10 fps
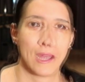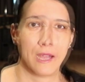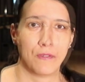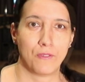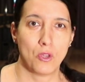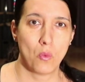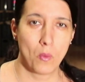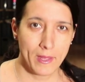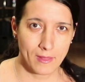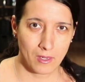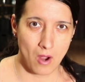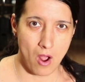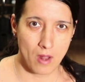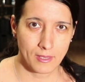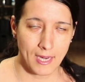If you win the
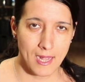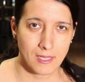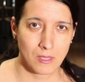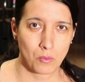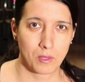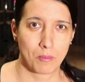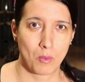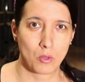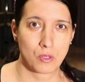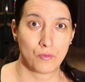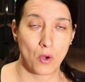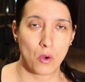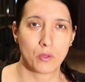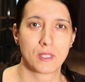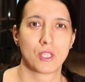contest with most
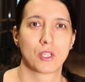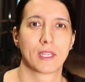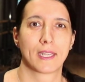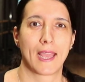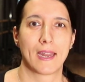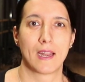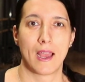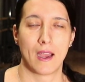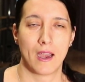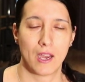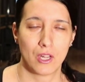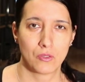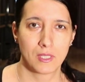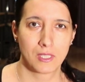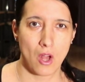votes, you're gonna get
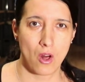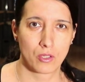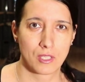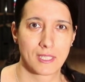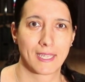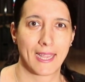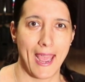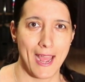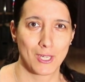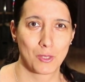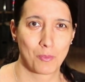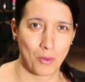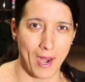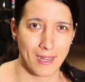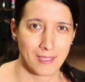$100 cash
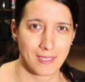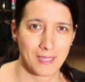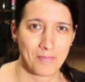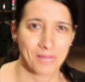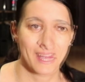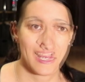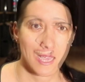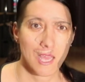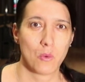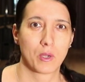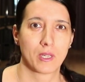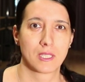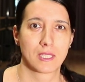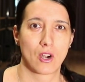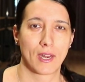prize. We're gonna
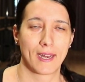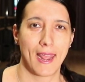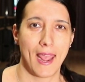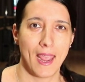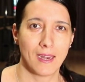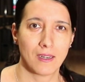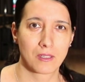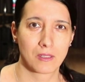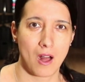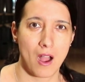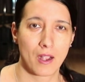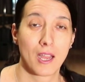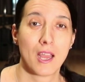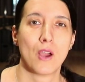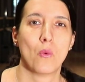start at 8 o'clock
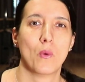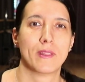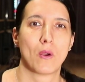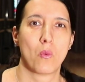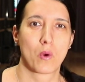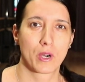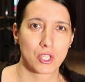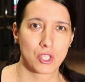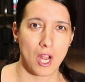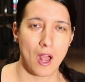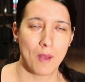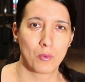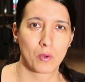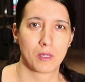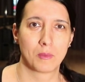with a workshop.
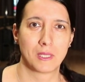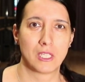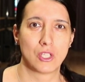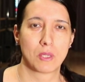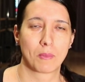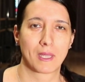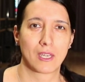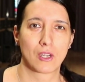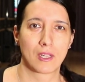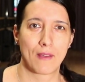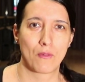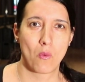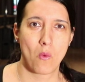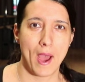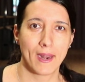We're gonna be teaching beginner level
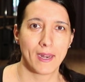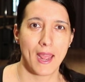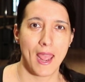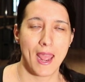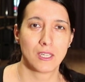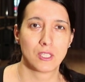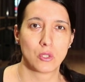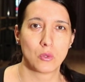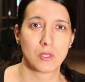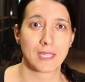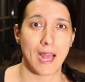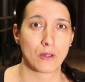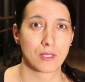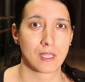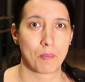1 and 2
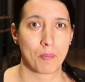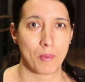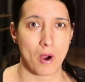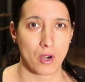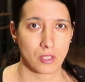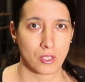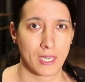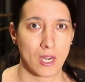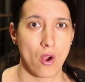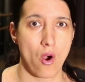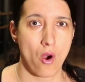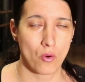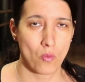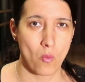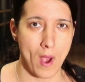salsa partnering
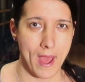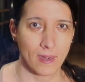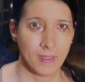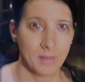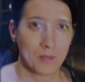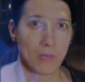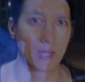on 1. We're